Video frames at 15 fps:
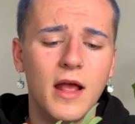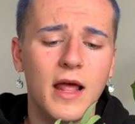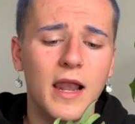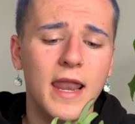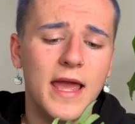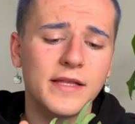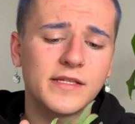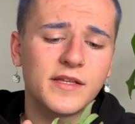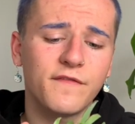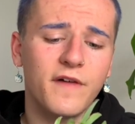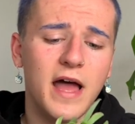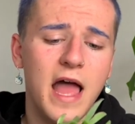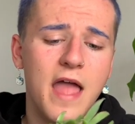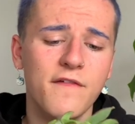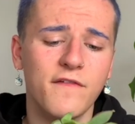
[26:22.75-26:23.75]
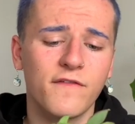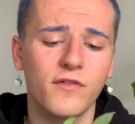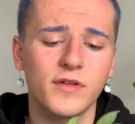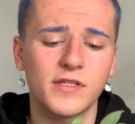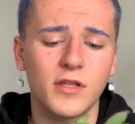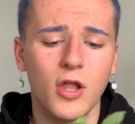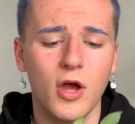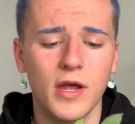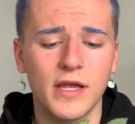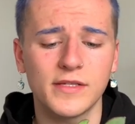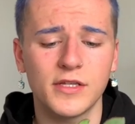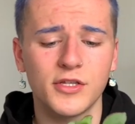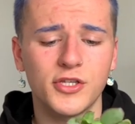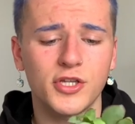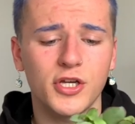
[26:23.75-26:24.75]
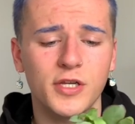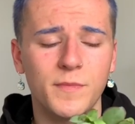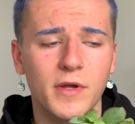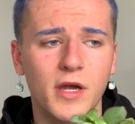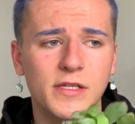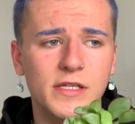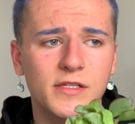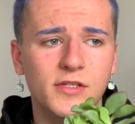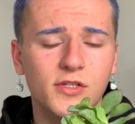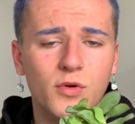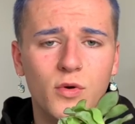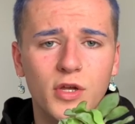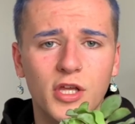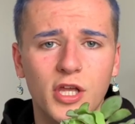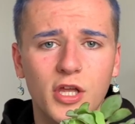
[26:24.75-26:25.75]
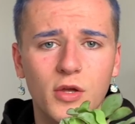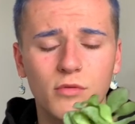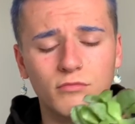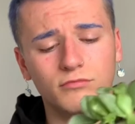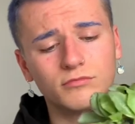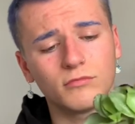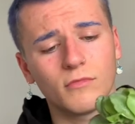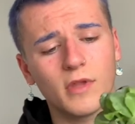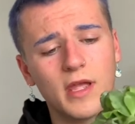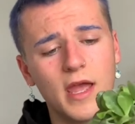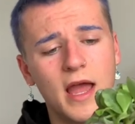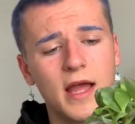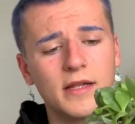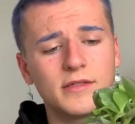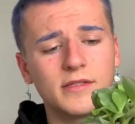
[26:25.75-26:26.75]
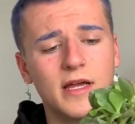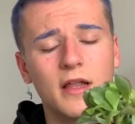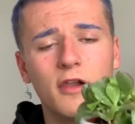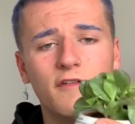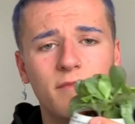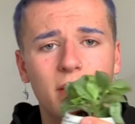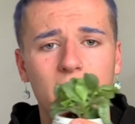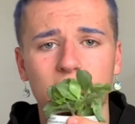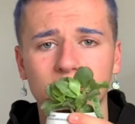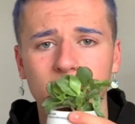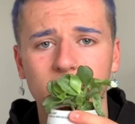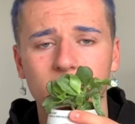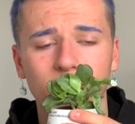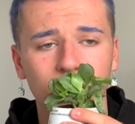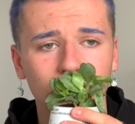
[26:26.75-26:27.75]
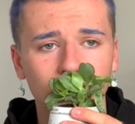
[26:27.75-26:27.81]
let it survive for as long as it should, because it's so cute and I love plants.